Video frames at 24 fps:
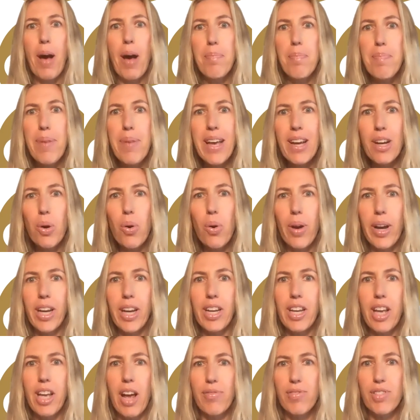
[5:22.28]
Bitcoin.
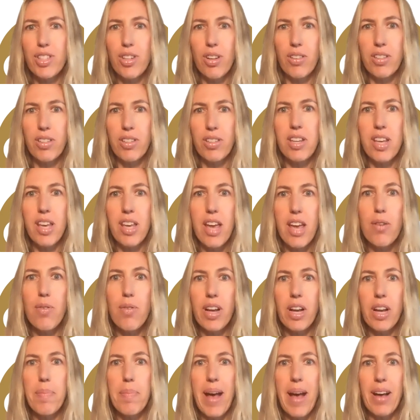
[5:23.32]
You know, I've started
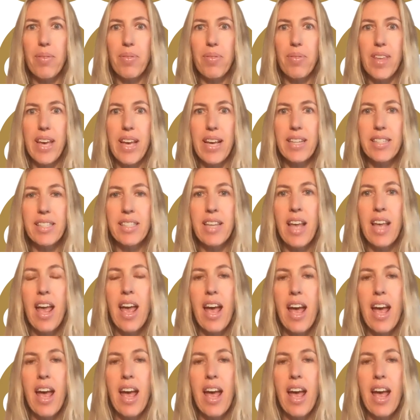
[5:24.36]
hearing about this.